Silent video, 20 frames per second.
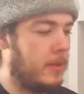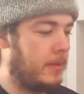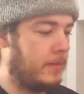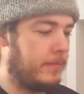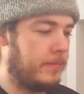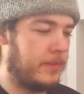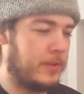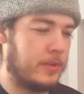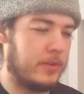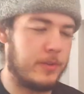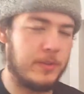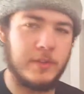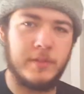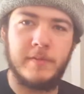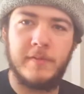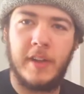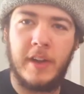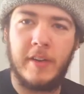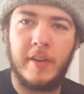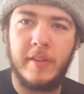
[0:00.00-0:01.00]
This one is
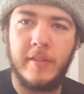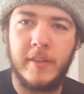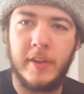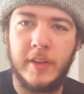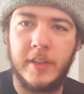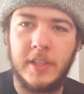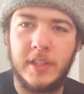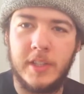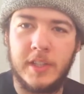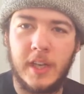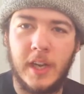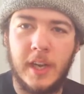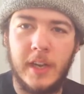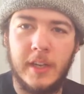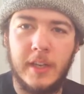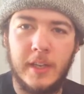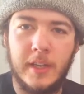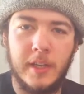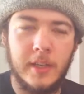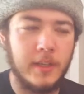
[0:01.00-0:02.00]
very, very
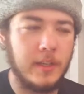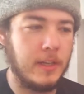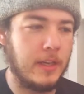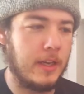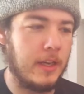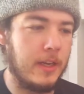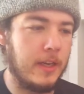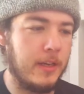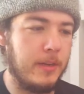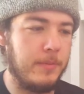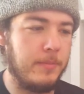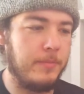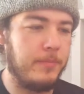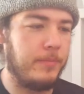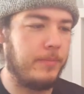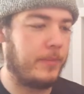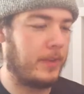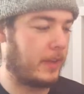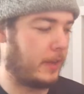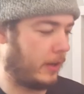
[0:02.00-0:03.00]
shiny,
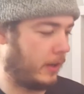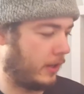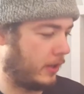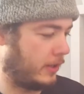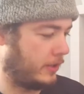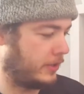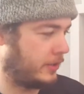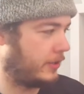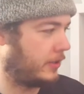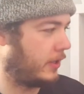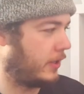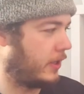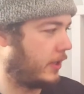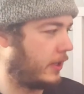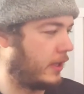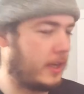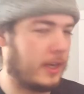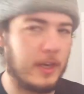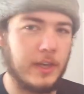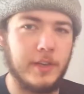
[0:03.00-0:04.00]
gloss
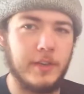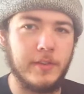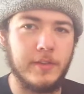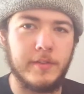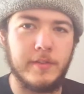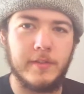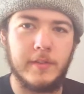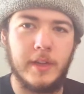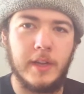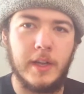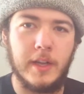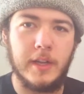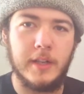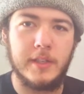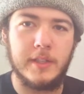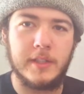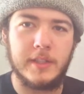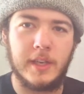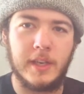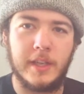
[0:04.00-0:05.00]
kind of
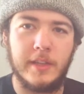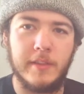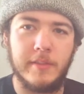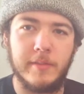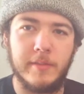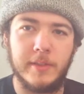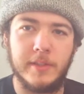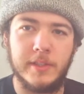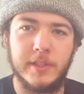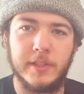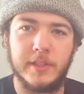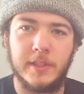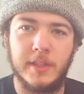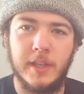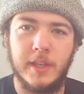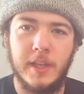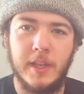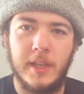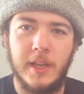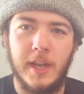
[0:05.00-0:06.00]
sleeve, which is
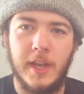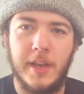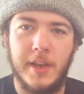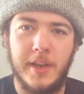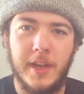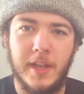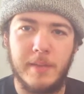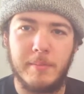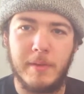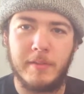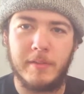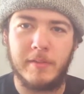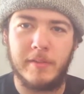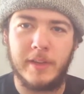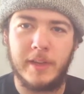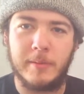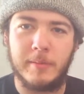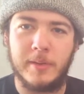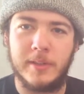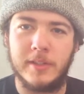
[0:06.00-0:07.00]
a nightmare for
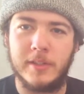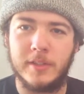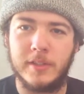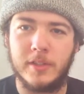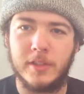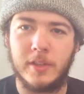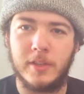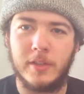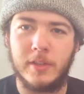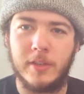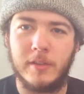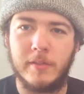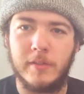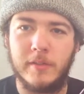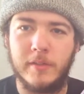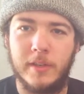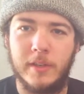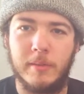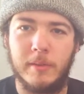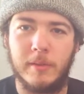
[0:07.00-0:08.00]
fingerprints and showing you
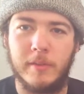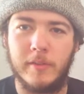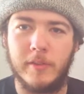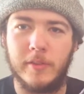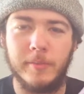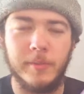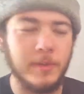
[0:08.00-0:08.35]
everything in my room.